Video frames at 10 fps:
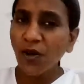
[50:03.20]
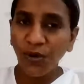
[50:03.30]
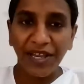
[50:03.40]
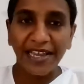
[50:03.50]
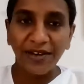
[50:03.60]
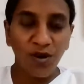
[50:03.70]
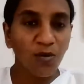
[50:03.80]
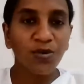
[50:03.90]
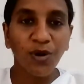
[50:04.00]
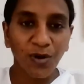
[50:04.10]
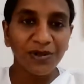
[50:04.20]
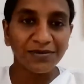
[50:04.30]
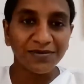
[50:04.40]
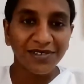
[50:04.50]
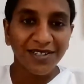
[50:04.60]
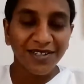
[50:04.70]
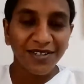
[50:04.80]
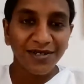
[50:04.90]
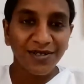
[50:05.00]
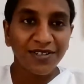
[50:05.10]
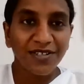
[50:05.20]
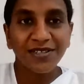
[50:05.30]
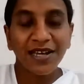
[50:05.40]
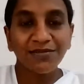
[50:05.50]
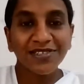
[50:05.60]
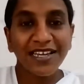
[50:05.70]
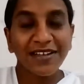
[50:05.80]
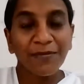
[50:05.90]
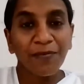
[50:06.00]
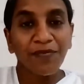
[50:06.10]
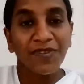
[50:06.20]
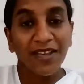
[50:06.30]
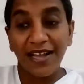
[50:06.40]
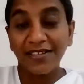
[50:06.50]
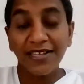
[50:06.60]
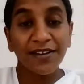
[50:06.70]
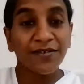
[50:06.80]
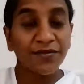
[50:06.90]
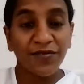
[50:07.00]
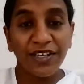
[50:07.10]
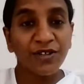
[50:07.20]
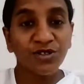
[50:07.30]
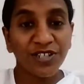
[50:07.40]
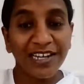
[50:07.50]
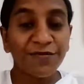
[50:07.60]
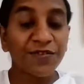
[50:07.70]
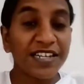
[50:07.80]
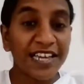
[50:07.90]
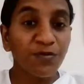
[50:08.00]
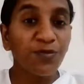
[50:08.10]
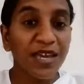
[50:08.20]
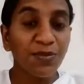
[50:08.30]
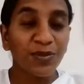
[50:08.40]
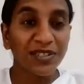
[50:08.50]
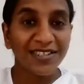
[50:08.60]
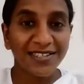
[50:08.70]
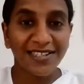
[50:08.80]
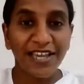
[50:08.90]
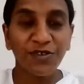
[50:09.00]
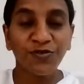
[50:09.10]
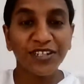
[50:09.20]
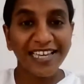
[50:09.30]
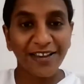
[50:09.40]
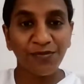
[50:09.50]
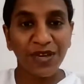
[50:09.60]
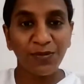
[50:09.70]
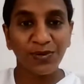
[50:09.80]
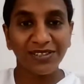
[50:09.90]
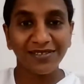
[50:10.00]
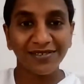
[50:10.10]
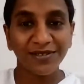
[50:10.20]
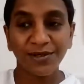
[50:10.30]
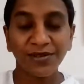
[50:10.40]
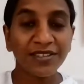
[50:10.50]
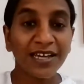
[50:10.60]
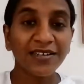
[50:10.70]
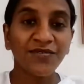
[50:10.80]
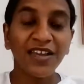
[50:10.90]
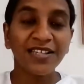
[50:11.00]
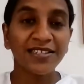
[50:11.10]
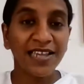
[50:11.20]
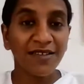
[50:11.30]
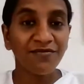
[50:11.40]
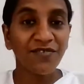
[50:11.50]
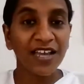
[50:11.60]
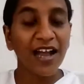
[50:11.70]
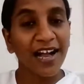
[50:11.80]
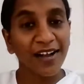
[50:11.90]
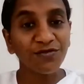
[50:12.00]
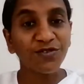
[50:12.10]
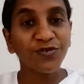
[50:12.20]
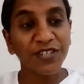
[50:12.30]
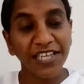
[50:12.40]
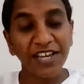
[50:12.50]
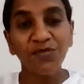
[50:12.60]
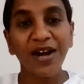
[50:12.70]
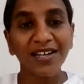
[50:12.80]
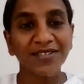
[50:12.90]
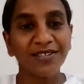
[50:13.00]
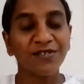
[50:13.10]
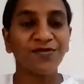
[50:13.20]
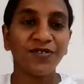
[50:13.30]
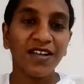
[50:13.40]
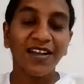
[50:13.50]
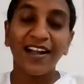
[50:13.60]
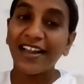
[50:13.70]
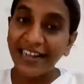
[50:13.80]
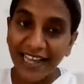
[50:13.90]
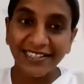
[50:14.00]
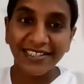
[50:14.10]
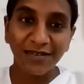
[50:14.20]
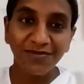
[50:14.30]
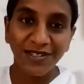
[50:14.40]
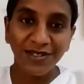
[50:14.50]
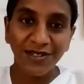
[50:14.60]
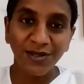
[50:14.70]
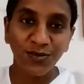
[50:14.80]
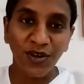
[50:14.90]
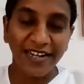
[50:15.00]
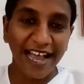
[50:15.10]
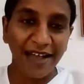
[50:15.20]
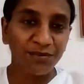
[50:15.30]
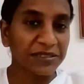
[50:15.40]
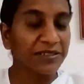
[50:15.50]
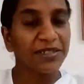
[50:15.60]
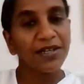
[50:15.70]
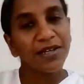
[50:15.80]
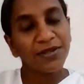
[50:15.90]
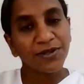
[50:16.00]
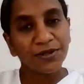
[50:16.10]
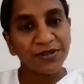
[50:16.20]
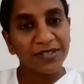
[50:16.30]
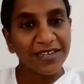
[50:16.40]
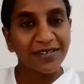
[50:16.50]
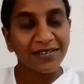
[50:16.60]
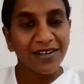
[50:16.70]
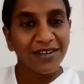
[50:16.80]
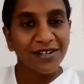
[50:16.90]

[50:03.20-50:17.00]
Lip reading: Okay, no problem. So it is something as we usually forgive people. They say you forgive people. So in that way, same way, I have to forgive myself and accept this is what happened. So then